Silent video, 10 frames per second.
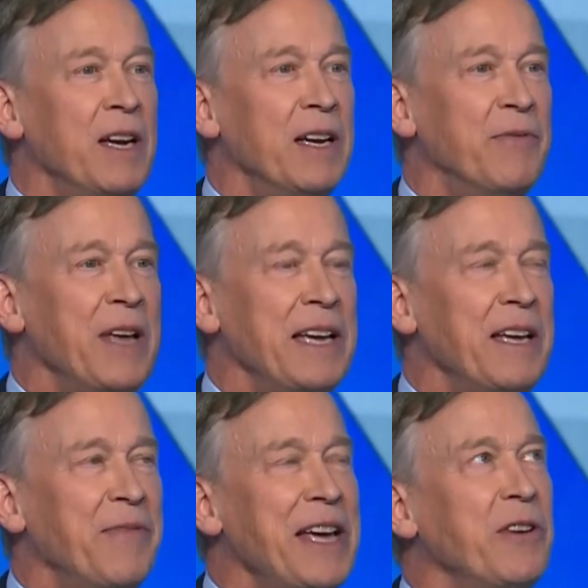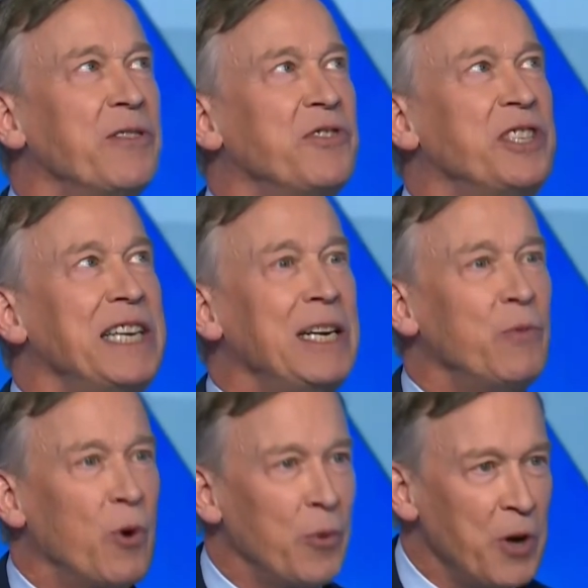if they could have seen
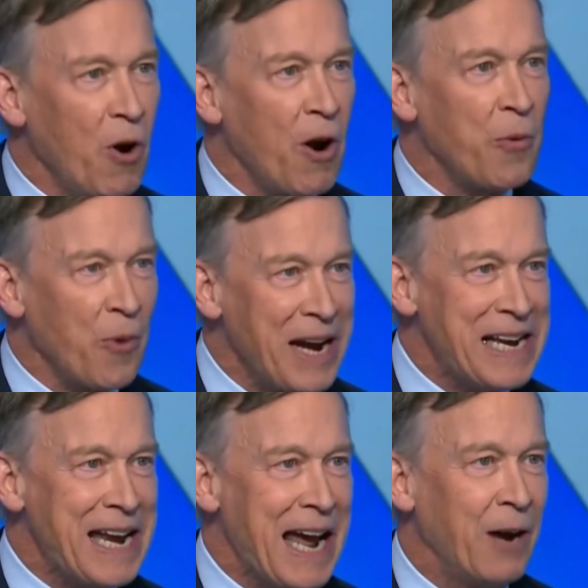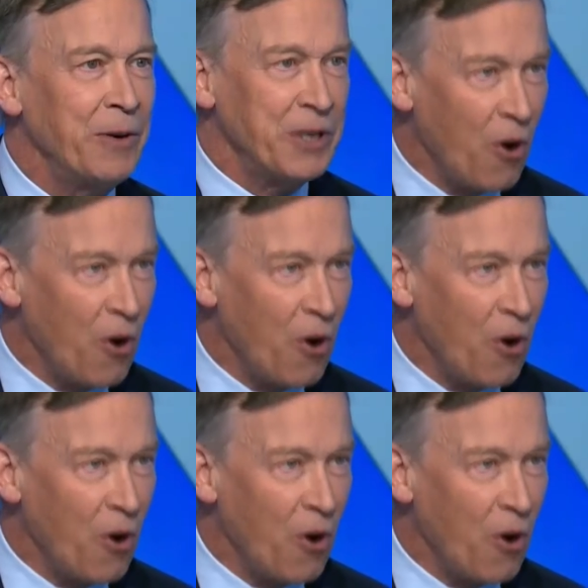where we are right now in